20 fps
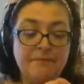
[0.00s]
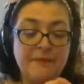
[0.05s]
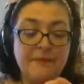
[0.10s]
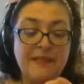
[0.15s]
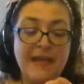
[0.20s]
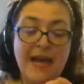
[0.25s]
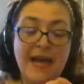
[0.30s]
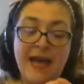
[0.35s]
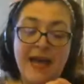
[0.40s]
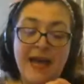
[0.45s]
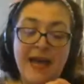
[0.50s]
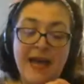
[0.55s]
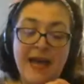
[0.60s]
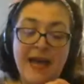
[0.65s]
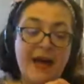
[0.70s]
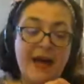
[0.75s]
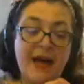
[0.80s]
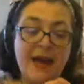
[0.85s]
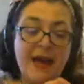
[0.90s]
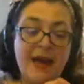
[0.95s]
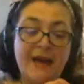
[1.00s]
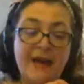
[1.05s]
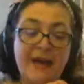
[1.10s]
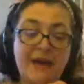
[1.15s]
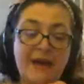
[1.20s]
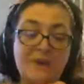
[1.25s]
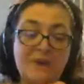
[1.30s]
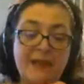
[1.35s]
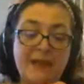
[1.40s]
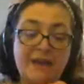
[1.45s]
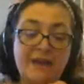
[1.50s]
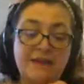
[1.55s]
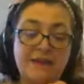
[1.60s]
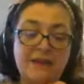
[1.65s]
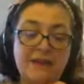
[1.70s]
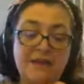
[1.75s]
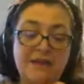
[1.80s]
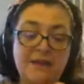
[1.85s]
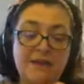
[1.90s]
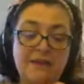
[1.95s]
I think,
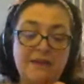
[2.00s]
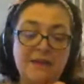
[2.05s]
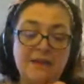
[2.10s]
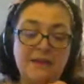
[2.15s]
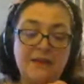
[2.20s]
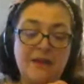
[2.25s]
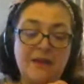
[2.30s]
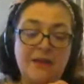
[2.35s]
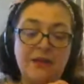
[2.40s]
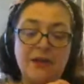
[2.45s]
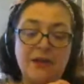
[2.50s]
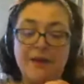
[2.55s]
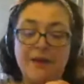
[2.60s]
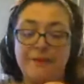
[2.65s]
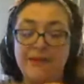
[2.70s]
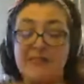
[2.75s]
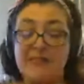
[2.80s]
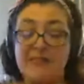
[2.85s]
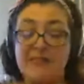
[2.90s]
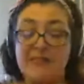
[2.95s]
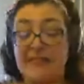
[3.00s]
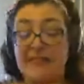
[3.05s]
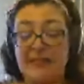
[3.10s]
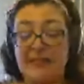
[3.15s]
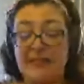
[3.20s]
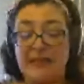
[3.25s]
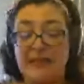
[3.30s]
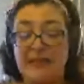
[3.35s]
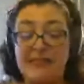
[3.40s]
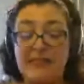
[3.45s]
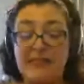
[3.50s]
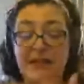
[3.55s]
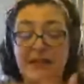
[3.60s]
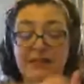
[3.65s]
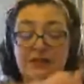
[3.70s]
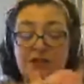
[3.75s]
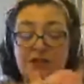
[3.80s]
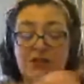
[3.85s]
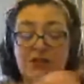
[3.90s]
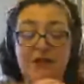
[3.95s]
like particularly this
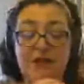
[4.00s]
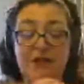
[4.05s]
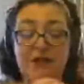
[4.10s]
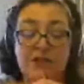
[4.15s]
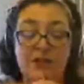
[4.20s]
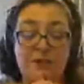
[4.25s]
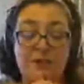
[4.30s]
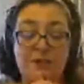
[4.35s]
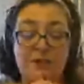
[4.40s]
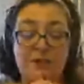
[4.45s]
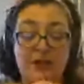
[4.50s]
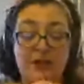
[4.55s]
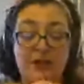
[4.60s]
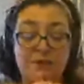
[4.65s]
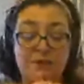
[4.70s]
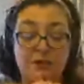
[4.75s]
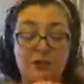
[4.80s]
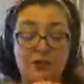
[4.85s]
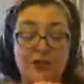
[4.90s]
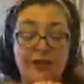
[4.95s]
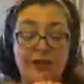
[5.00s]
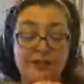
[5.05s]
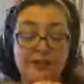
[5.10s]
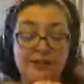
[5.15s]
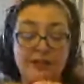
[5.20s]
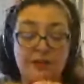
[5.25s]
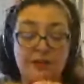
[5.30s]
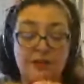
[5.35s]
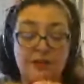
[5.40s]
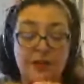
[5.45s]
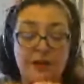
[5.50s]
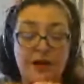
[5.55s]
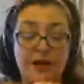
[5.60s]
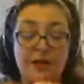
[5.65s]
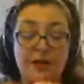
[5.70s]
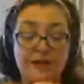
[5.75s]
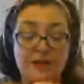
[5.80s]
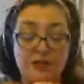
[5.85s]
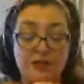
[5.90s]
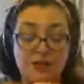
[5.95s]
next chapter that we're going to have a look at, Tyrion,
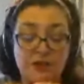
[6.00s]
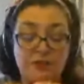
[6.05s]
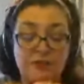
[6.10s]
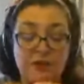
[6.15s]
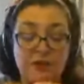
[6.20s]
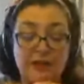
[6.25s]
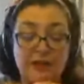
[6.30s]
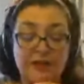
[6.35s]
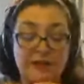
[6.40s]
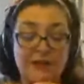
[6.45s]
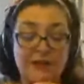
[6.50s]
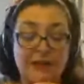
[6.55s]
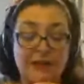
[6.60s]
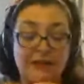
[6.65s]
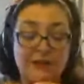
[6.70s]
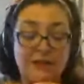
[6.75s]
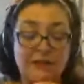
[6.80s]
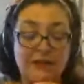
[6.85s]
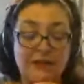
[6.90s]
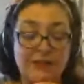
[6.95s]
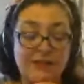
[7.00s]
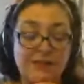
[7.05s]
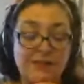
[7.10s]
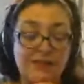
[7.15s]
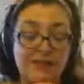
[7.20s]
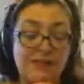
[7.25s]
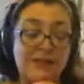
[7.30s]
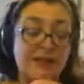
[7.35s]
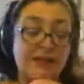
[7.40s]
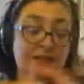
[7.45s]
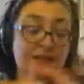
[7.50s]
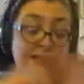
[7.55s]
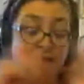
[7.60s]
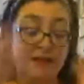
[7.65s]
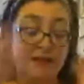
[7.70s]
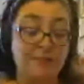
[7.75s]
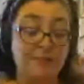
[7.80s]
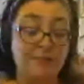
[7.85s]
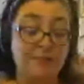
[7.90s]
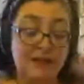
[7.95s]
I do really think that this is, and the
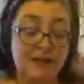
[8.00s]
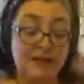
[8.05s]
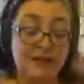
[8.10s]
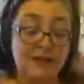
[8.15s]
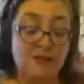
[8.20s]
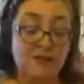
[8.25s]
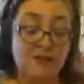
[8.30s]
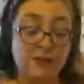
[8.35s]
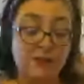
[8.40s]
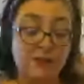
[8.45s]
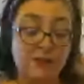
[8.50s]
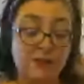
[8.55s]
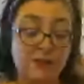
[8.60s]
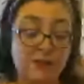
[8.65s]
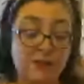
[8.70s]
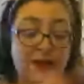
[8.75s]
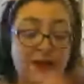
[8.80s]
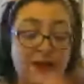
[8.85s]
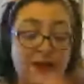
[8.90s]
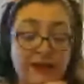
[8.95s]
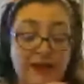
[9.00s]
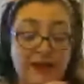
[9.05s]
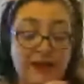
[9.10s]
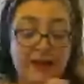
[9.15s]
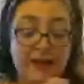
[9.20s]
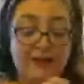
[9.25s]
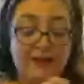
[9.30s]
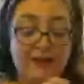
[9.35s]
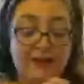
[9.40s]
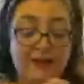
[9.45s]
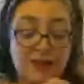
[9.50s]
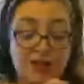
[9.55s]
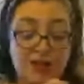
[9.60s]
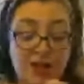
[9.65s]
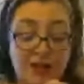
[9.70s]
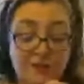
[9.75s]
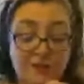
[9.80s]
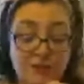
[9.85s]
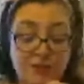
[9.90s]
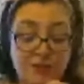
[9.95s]
symbolism as well in this
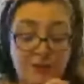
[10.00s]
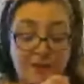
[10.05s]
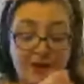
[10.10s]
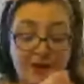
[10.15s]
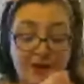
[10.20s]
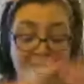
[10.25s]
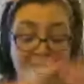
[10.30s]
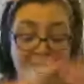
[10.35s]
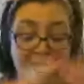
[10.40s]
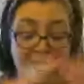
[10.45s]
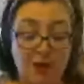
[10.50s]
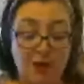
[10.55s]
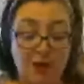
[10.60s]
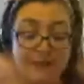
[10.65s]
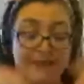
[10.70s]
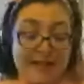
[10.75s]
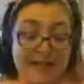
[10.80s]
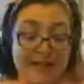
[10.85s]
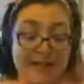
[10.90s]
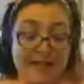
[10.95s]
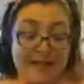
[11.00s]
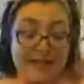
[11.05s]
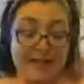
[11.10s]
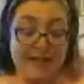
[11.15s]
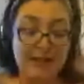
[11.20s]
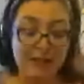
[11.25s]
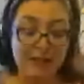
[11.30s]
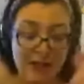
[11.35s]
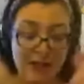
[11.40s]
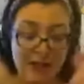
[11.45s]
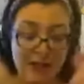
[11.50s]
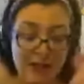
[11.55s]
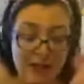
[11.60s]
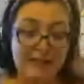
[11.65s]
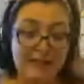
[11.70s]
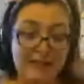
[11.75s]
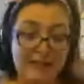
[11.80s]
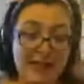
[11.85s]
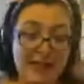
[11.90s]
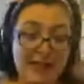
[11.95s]
chapter about him going down and his
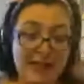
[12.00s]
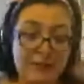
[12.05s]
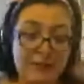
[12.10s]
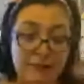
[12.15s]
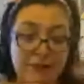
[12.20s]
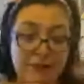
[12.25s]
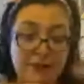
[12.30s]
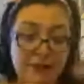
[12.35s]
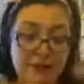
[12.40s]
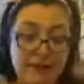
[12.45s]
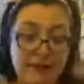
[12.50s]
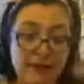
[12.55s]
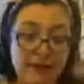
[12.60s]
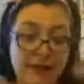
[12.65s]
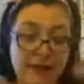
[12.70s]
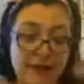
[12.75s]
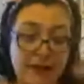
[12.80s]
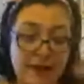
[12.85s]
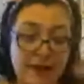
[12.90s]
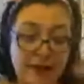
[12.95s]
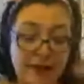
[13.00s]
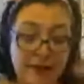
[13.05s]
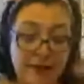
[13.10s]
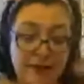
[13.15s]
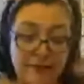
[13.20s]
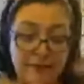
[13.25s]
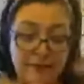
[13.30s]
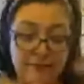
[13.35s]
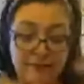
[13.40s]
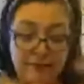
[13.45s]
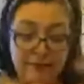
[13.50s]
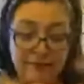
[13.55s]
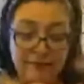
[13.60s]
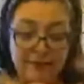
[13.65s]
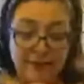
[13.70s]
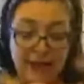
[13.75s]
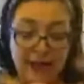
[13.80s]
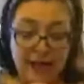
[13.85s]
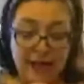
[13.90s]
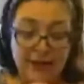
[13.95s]
path is down,
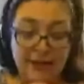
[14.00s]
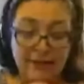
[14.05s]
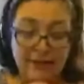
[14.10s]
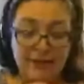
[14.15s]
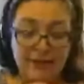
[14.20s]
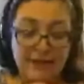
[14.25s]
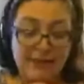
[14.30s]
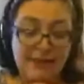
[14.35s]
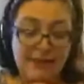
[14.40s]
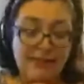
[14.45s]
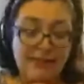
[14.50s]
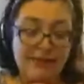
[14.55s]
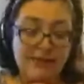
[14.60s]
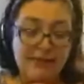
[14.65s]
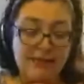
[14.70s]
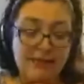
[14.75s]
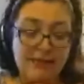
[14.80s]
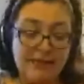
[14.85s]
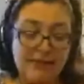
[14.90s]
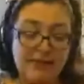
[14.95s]
that this is